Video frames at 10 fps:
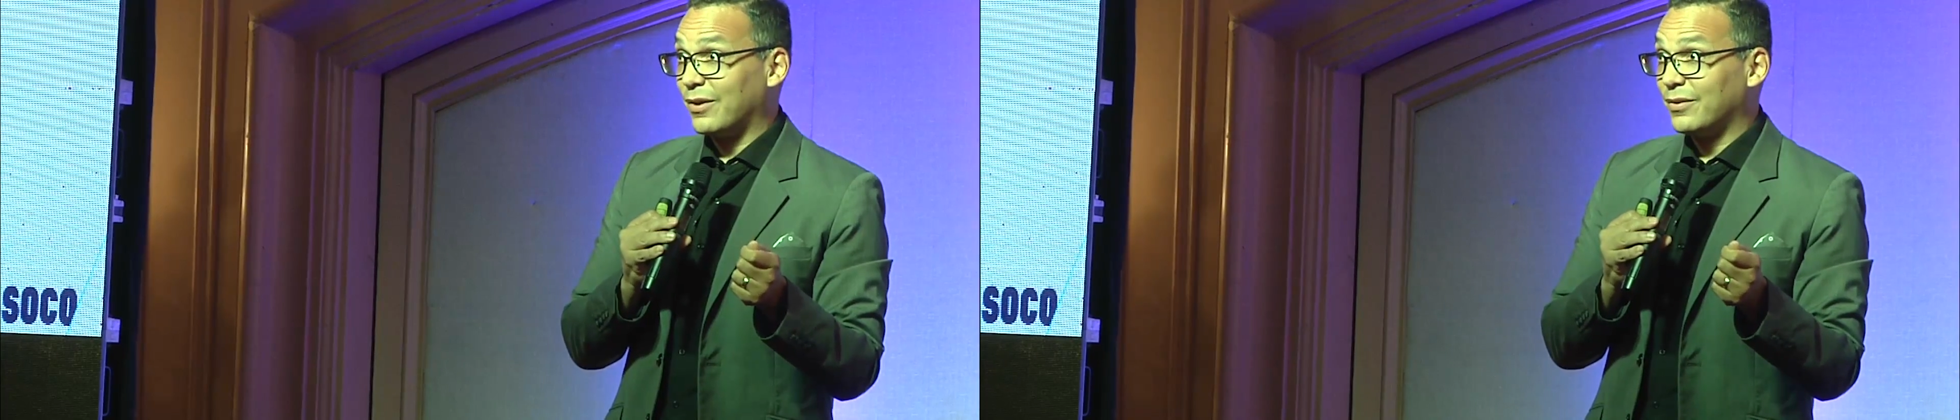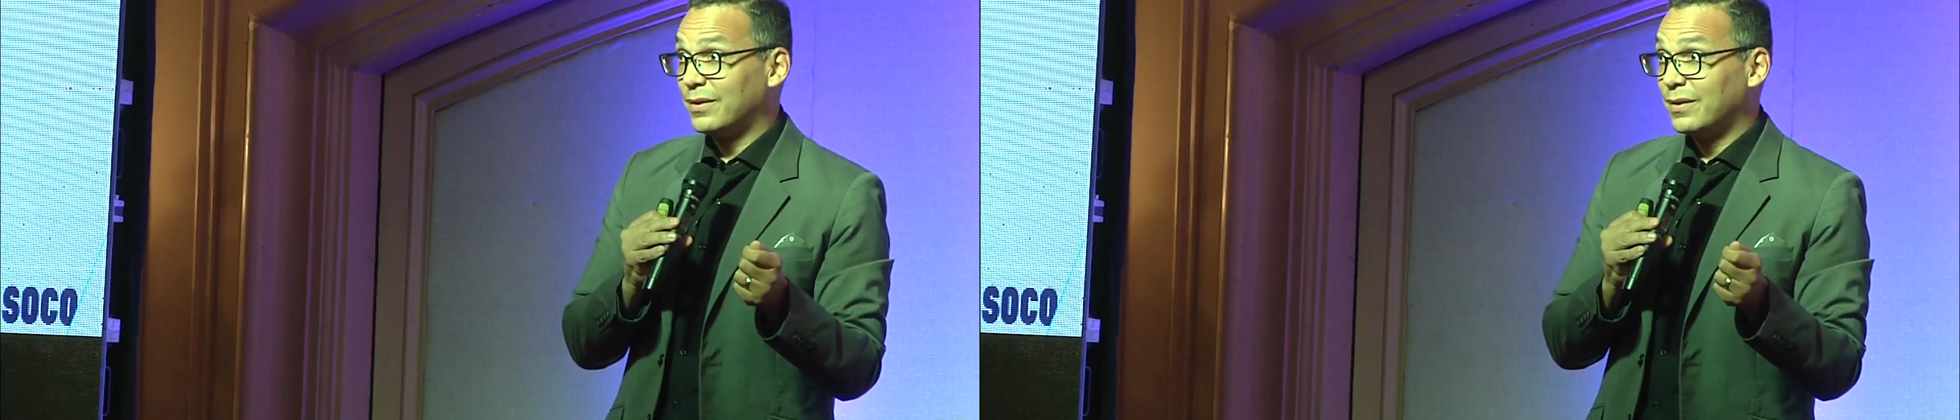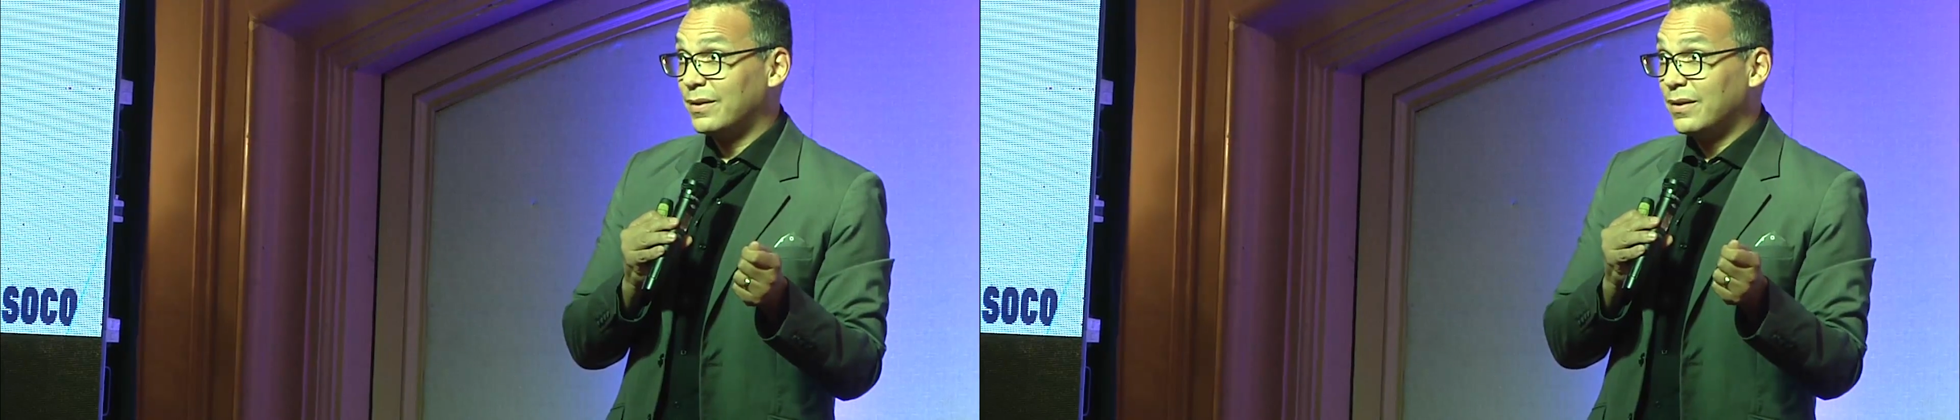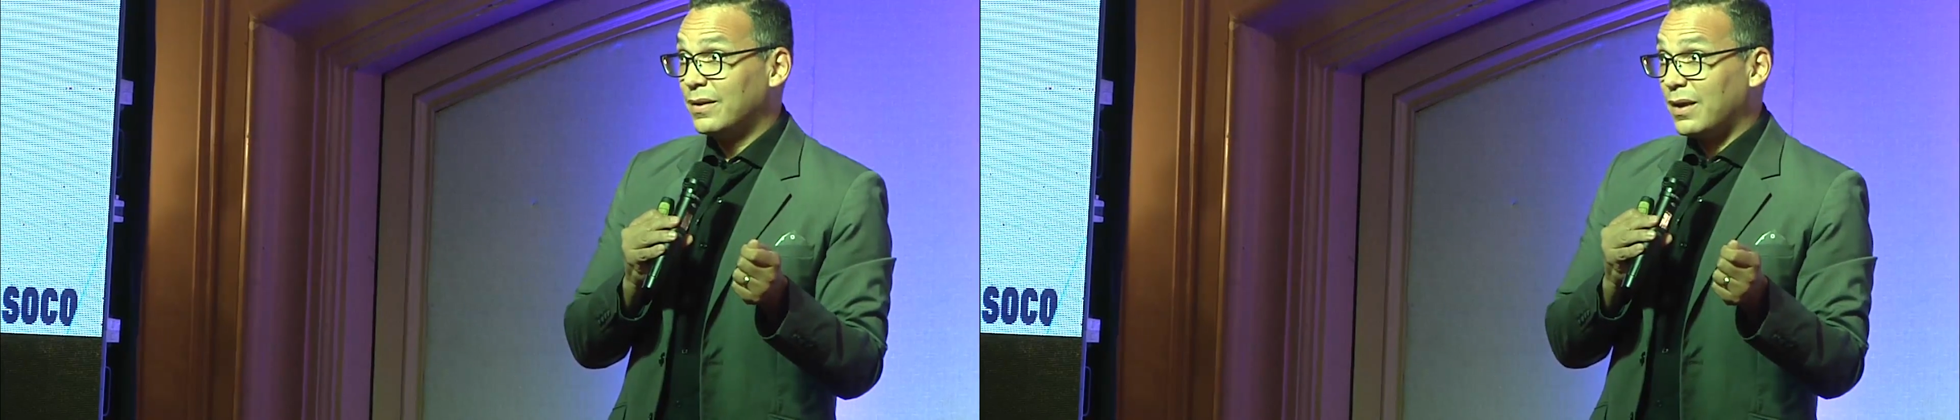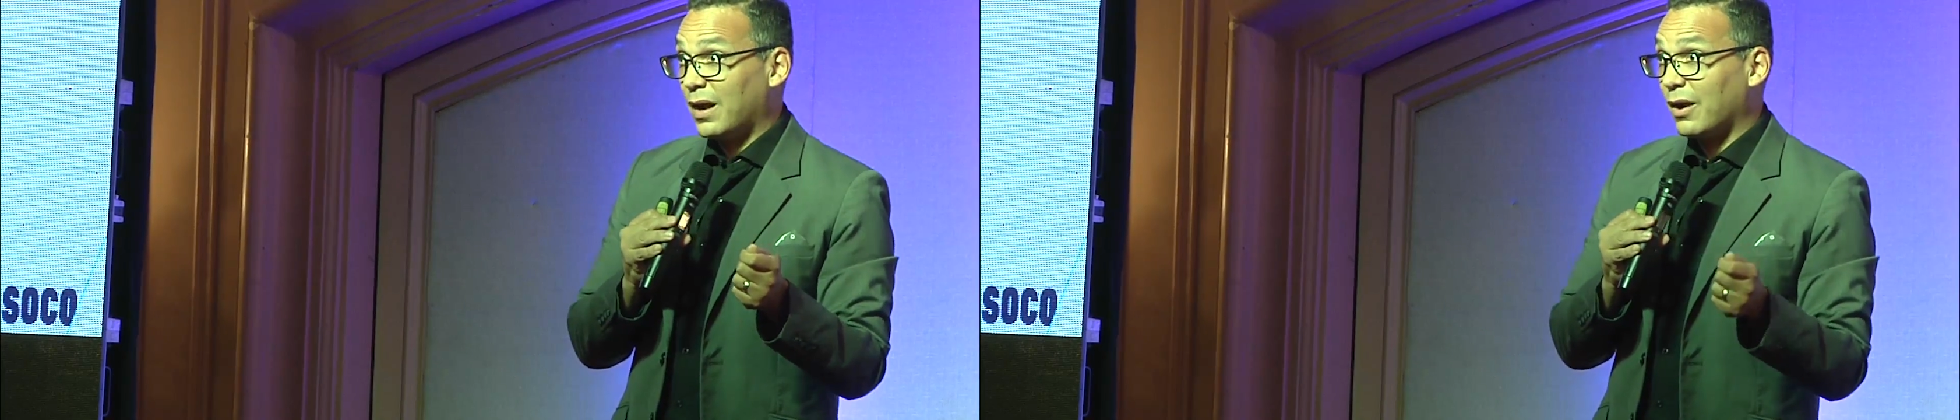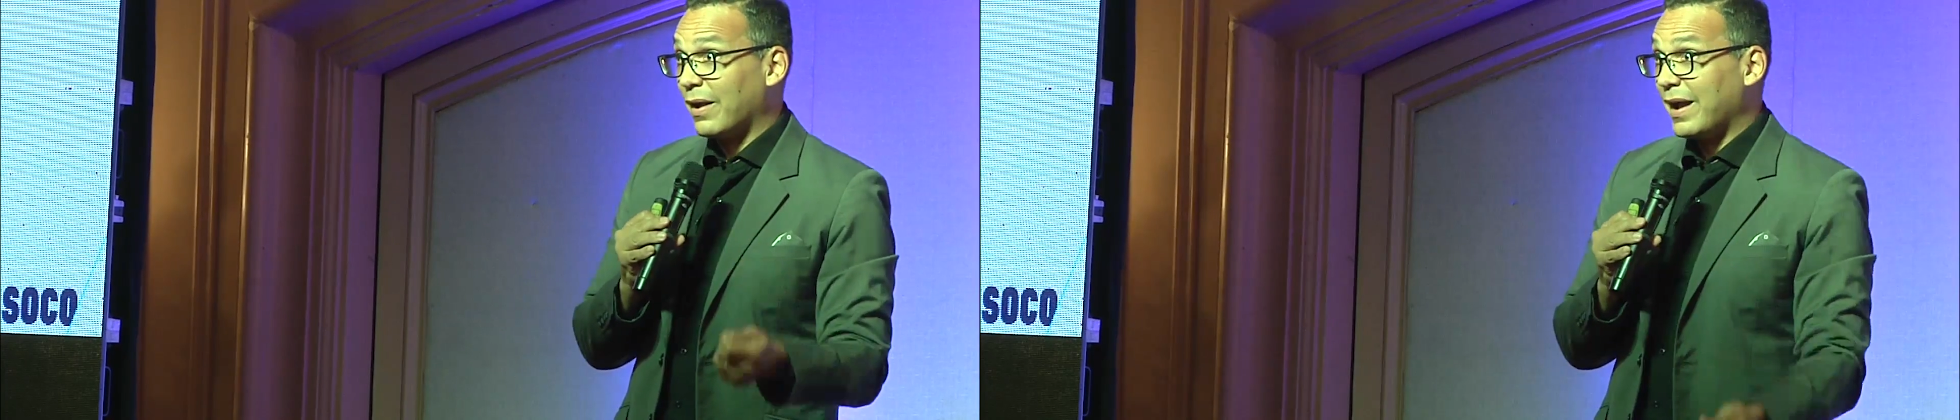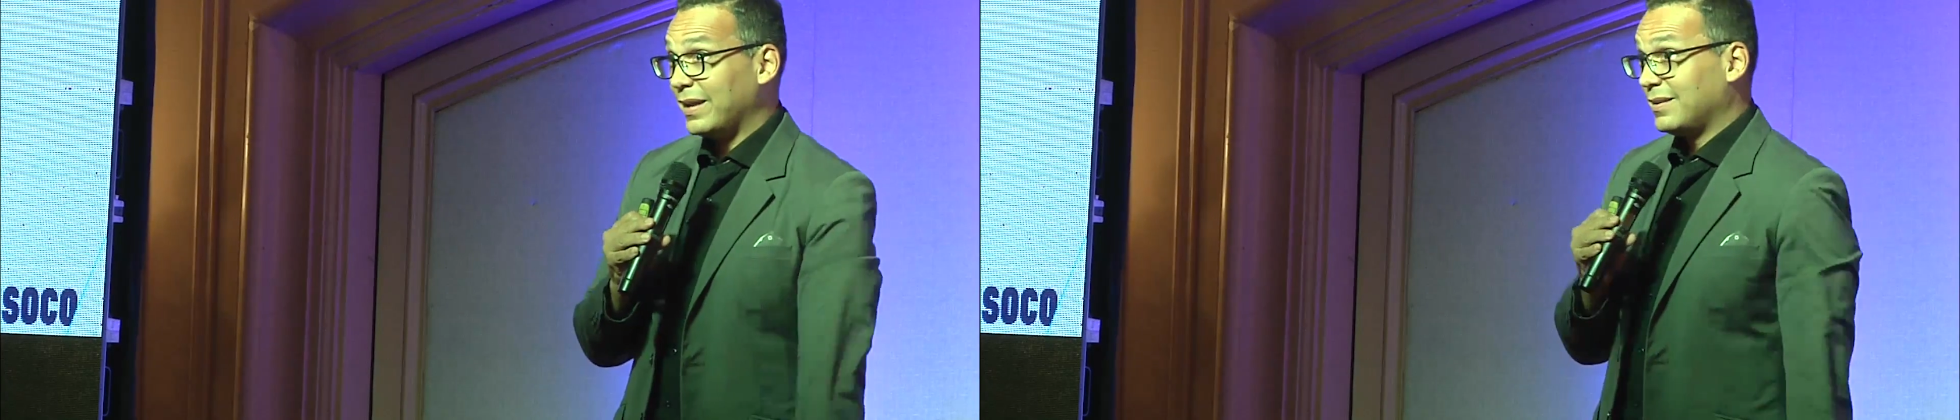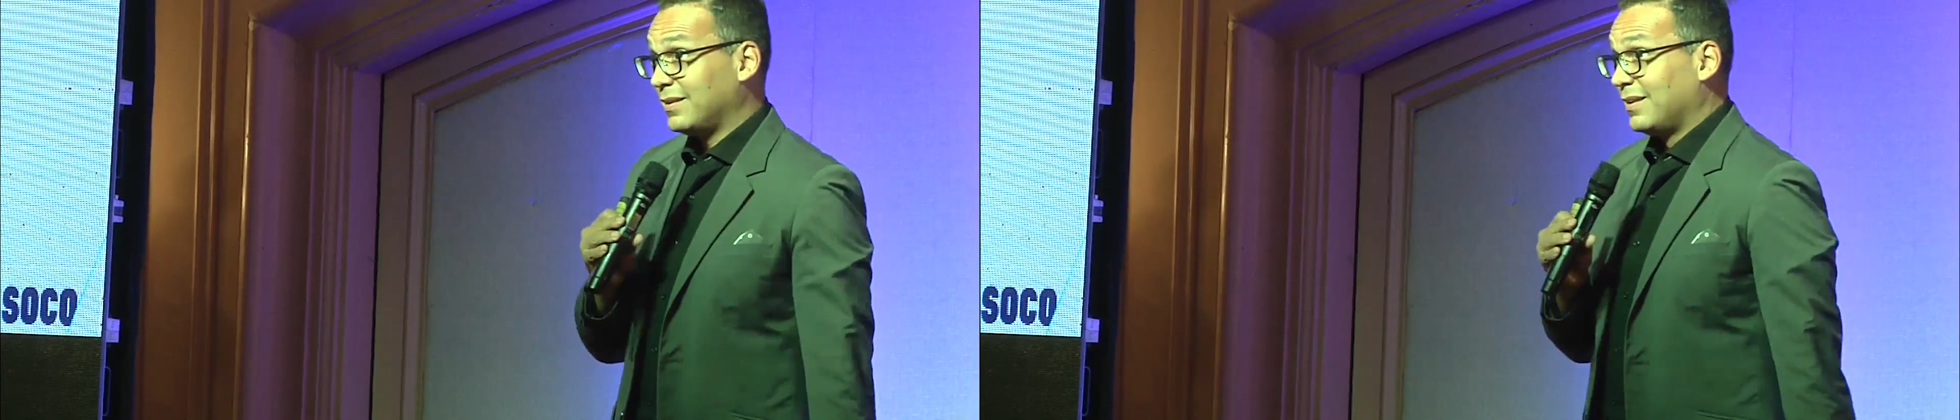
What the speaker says: Yes. All right?